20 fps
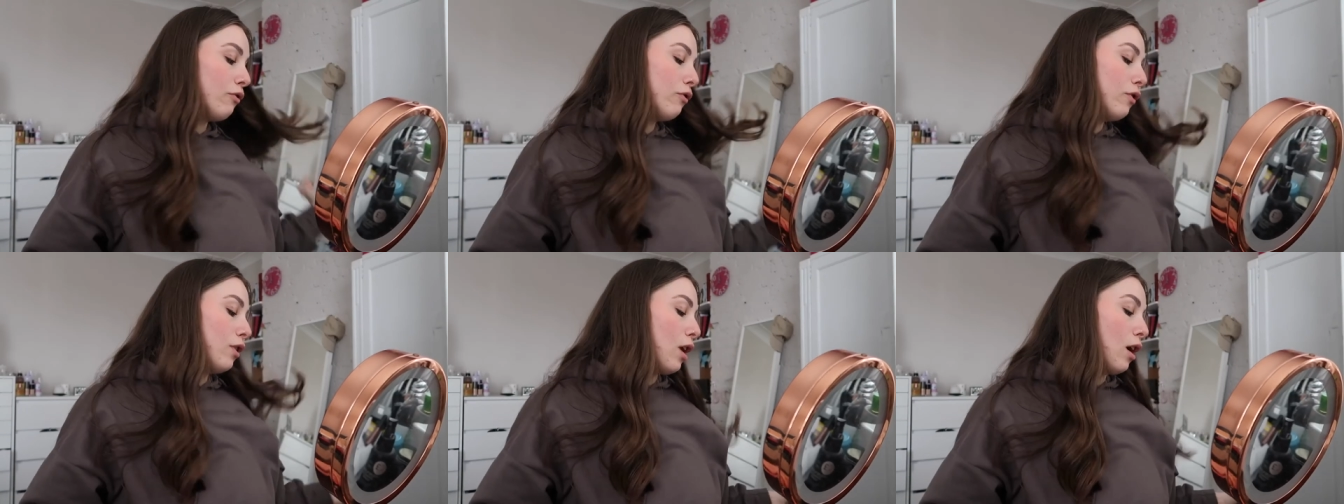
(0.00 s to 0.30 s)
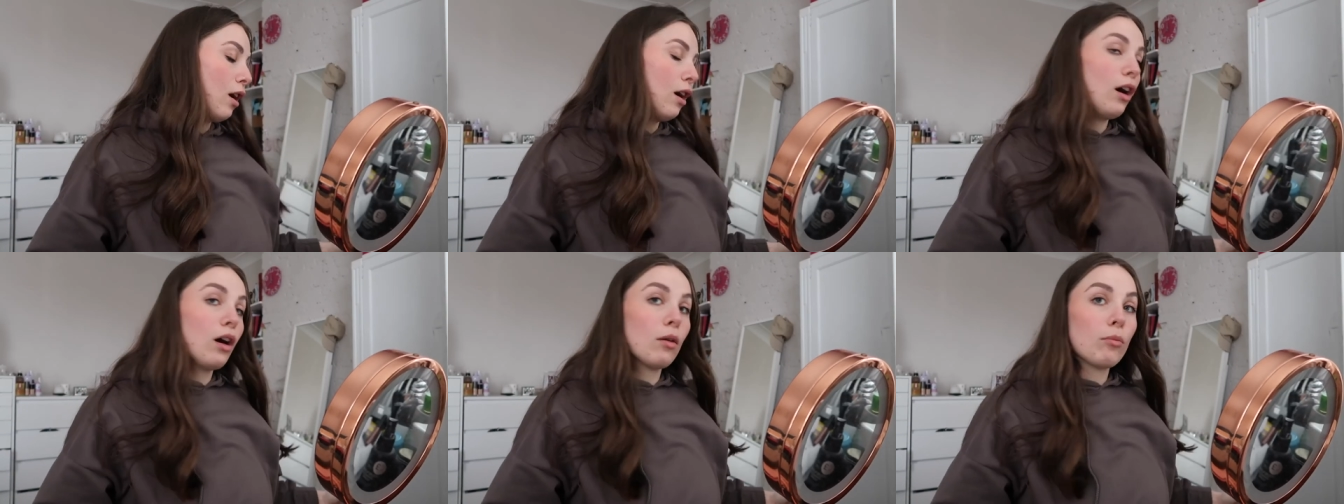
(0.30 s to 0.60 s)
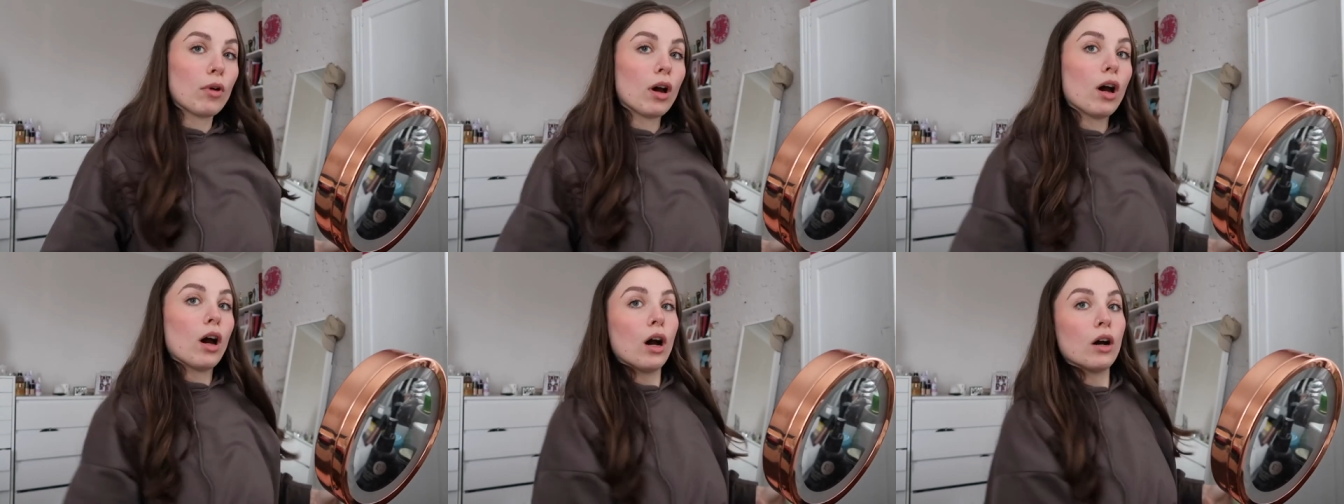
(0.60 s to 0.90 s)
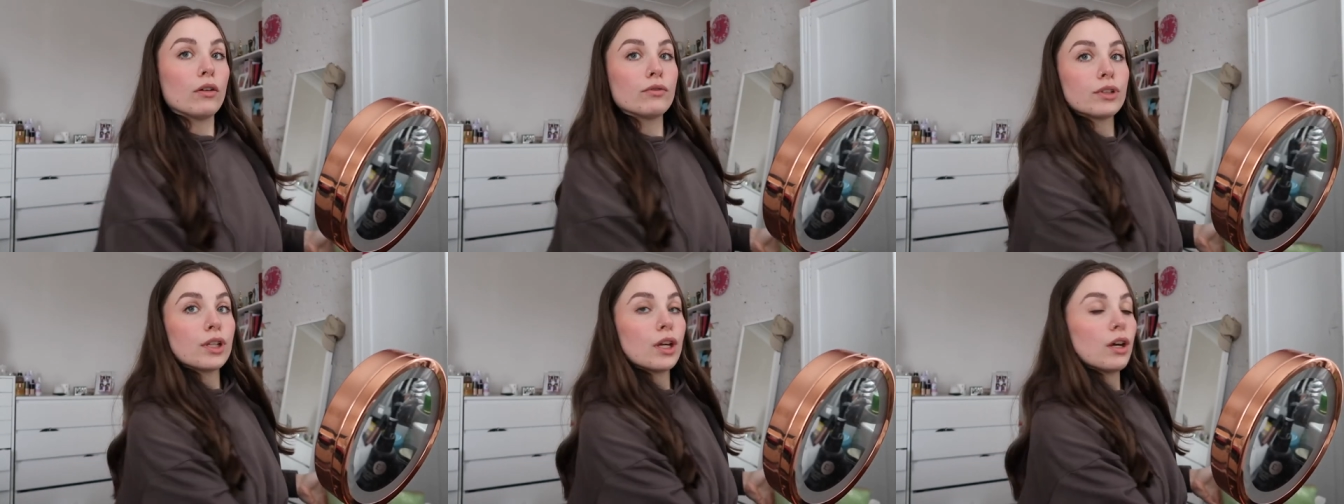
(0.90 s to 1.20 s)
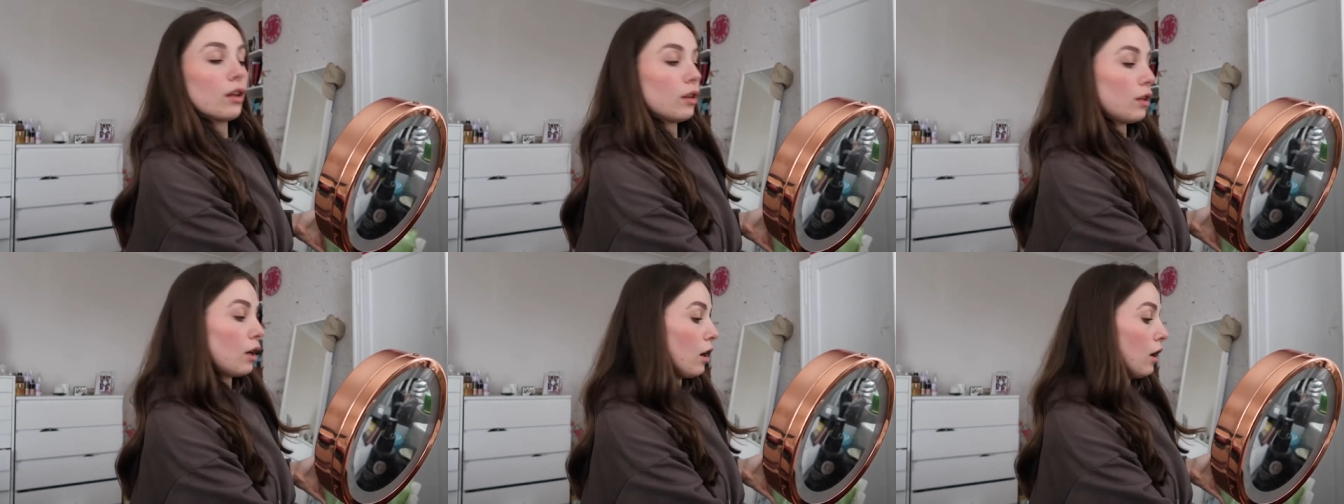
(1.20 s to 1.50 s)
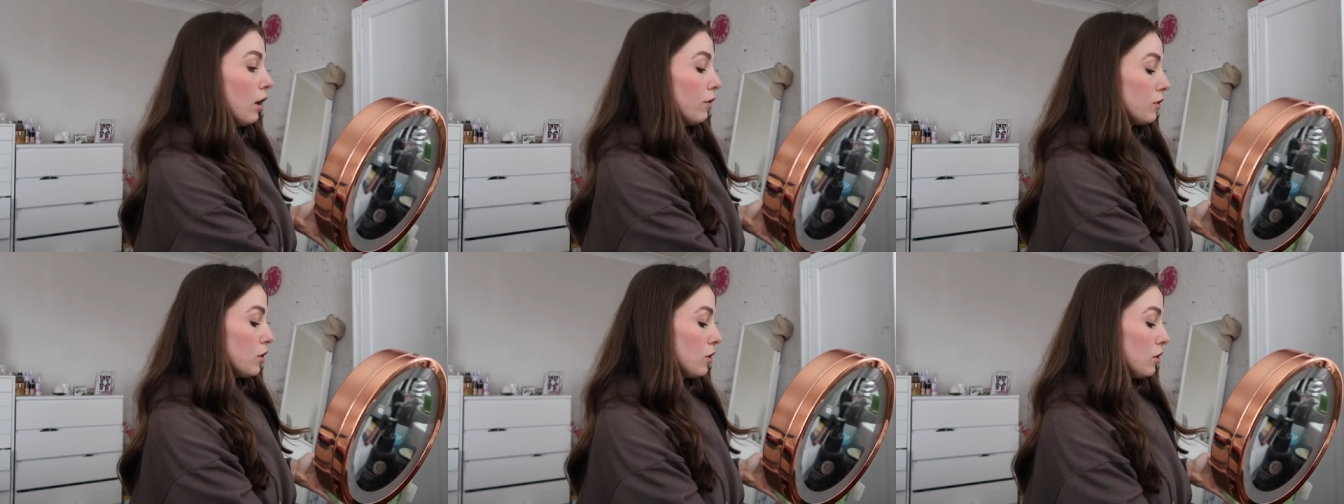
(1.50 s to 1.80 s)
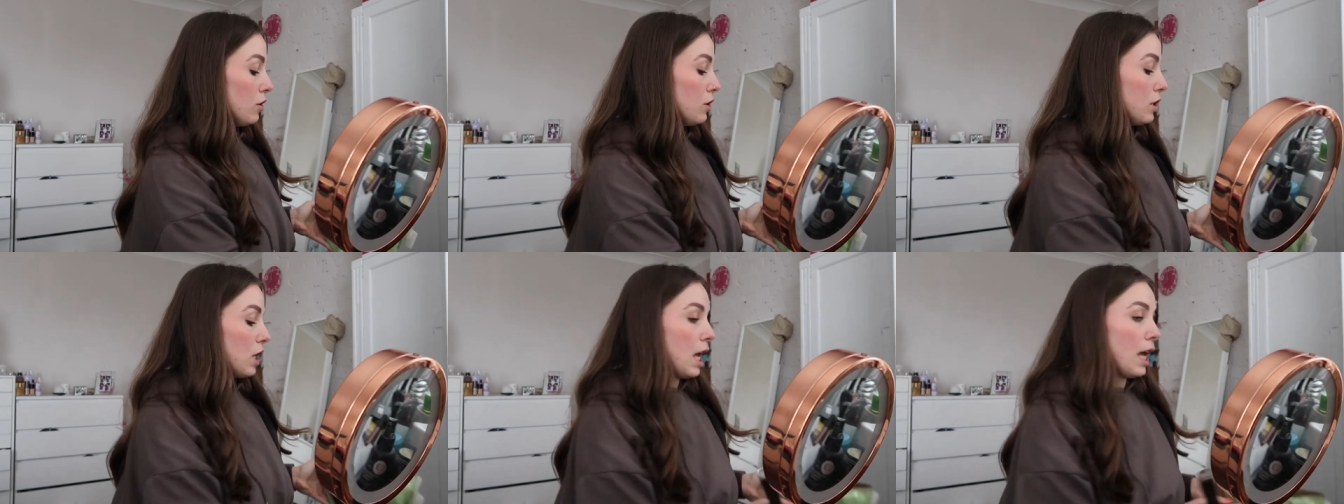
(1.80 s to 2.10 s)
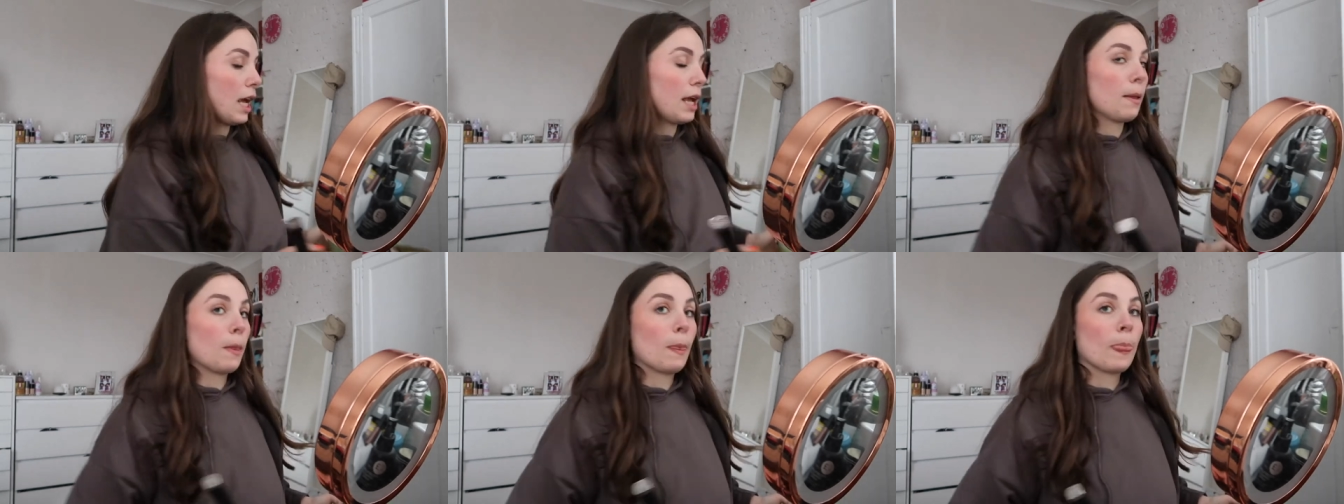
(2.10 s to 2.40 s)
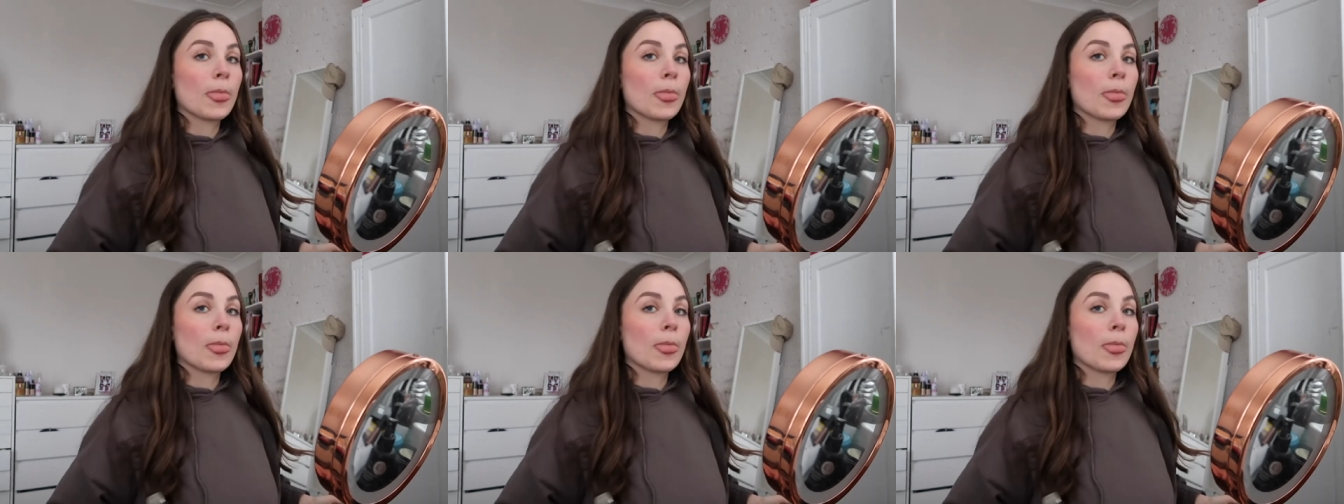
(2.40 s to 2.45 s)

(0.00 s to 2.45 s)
Full up after the afternoon tea.